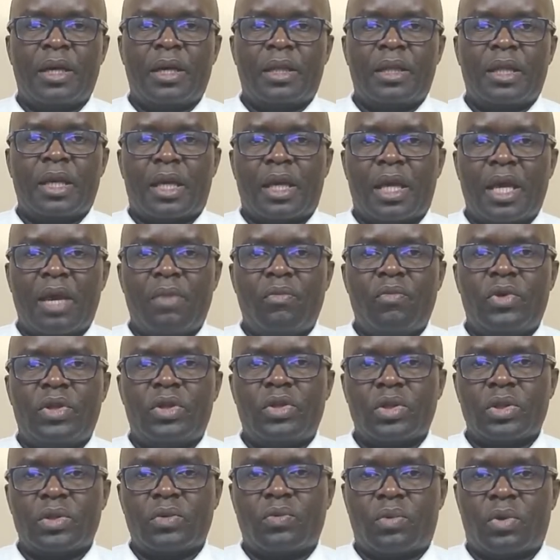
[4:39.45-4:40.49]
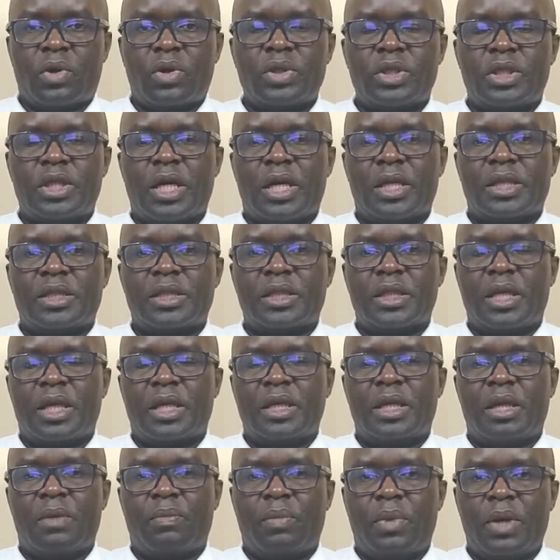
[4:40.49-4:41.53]
they came with those frontiers
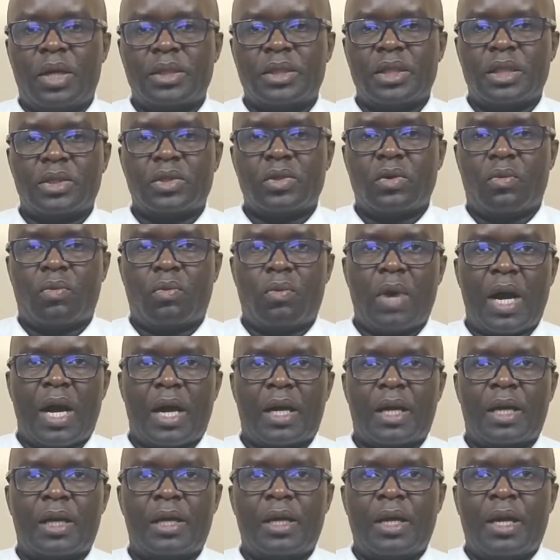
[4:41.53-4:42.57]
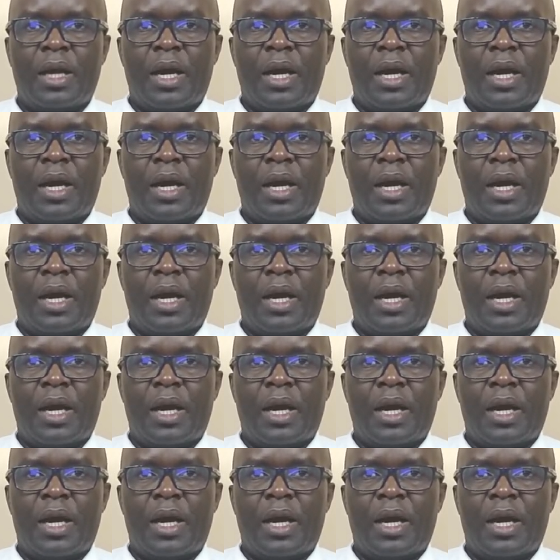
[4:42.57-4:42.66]
in the places of work,